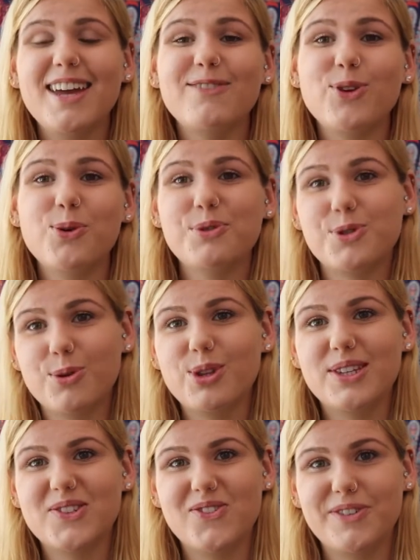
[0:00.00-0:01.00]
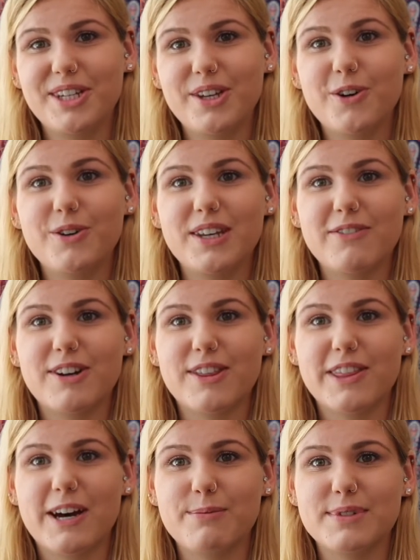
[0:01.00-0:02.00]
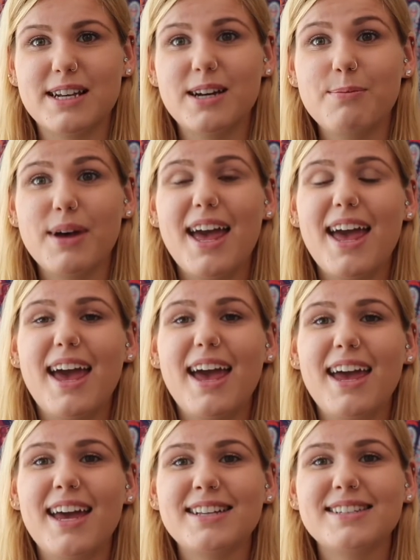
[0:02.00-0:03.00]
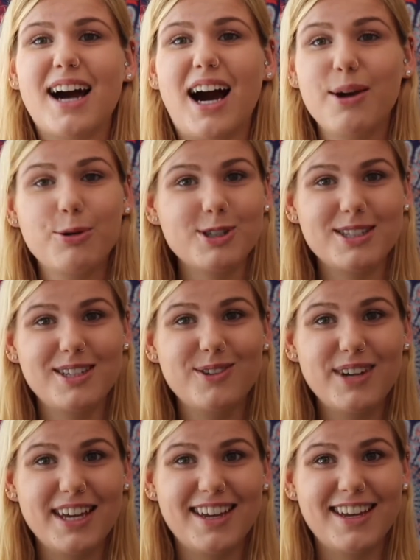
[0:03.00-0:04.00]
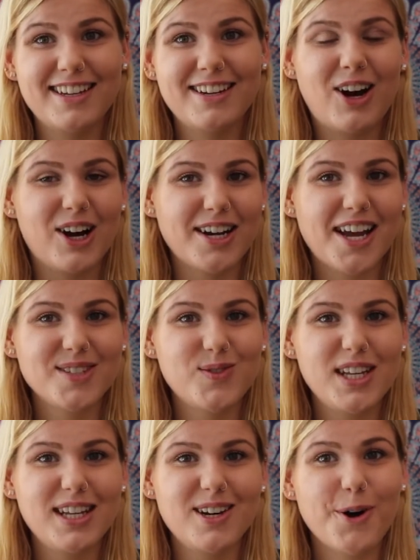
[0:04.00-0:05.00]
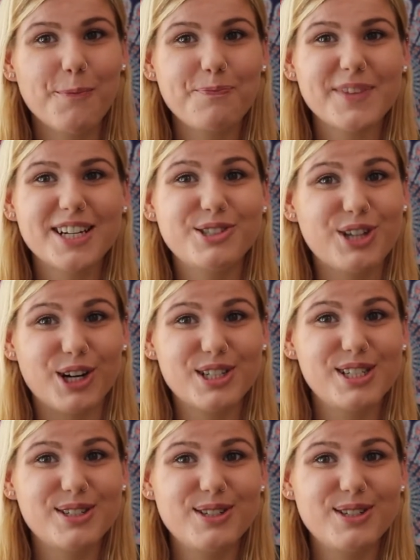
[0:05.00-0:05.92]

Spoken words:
If you enjoyed this video, give it a thumbs up, and I will see you in our next video. Talk to